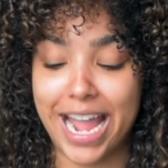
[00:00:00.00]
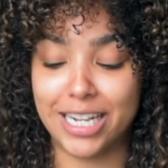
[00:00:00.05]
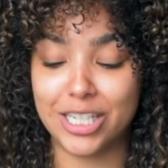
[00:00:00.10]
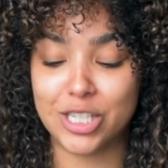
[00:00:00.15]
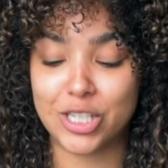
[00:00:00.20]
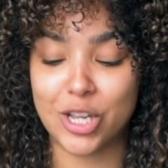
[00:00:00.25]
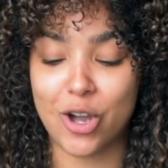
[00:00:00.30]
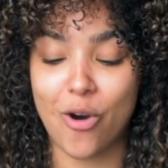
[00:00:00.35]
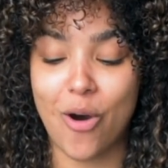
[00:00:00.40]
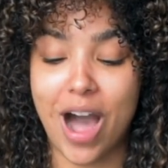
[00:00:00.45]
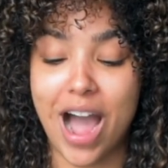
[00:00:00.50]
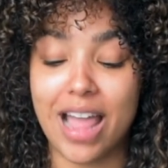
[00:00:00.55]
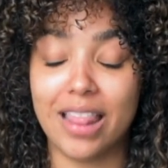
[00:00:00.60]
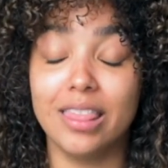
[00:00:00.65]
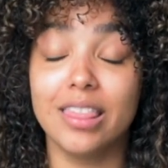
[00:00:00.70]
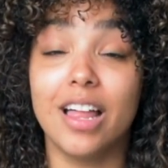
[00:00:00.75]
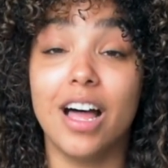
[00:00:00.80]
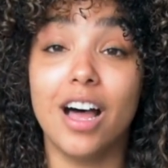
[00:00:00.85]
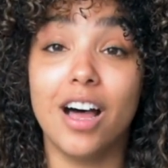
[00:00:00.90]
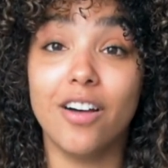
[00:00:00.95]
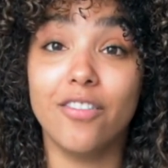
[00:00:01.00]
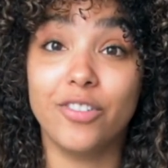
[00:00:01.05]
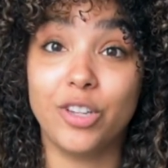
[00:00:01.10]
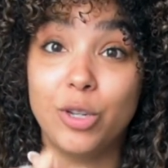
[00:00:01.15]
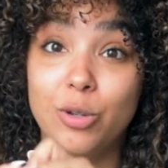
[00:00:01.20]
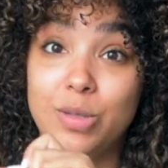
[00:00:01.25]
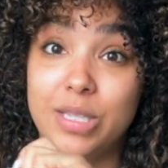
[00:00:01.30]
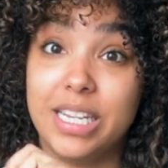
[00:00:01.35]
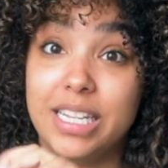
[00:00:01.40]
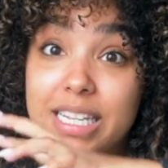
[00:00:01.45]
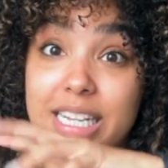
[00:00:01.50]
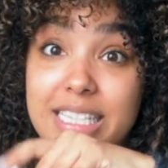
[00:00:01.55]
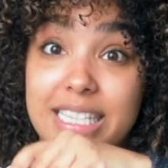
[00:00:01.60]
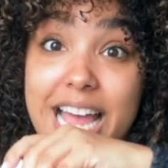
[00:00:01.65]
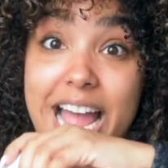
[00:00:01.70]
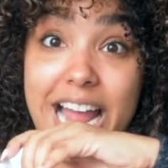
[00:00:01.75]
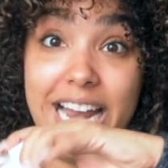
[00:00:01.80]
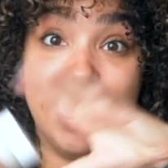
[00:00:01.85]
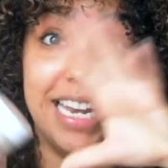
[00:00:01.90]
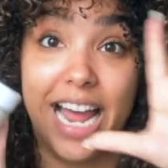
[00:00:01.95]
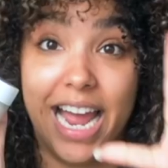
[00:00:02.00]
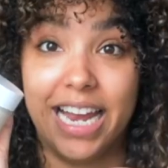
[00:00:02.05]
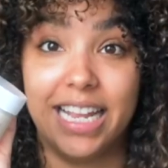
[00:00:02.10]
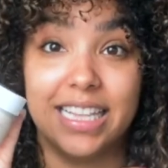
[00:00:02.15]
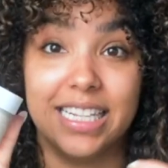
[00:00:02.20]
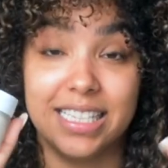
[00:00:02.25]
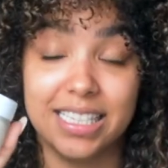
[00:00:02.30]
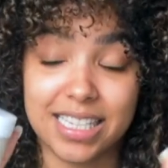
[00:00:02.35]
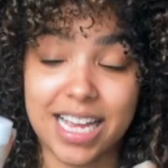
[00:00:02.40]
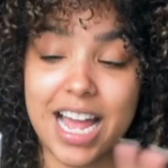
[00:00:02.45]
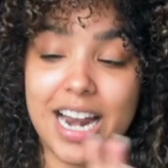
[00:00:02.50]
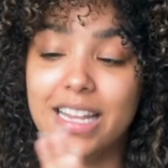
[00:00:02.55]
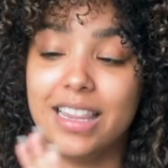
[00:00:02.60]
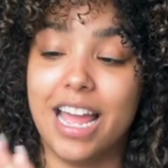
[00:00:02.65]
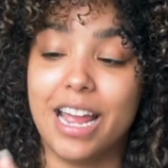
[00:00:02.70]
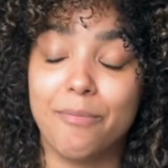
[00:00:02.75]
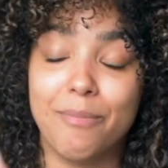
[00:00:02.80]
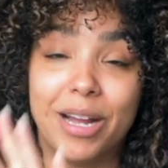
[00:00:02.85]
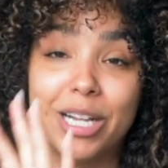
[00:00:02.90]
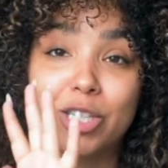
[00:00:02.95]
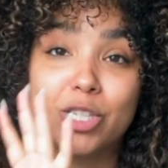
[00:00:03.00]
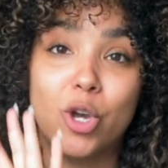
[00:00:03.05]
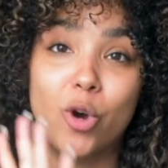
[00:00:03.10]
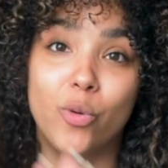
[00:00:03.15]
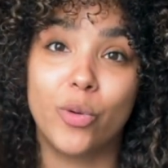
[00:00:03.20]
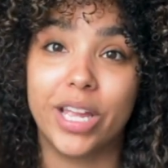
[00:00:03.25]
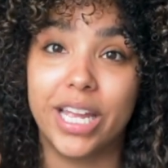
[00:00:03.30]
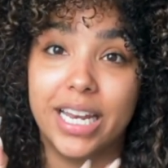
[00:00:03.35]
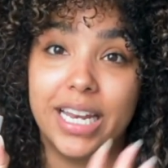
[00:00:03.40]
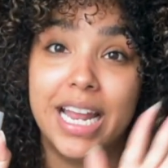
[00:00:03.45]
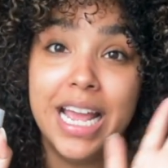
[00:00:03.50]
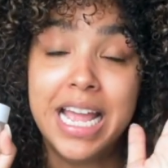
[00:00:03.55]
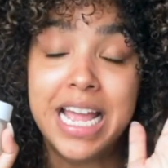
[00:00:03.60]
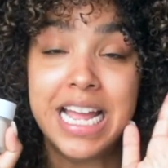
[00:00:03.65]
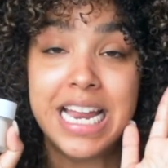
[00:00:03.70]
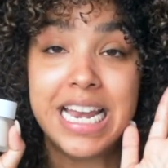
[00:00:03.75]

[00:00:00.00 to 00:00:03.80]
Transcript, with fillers: And so I love using this at night. This is kind of like my token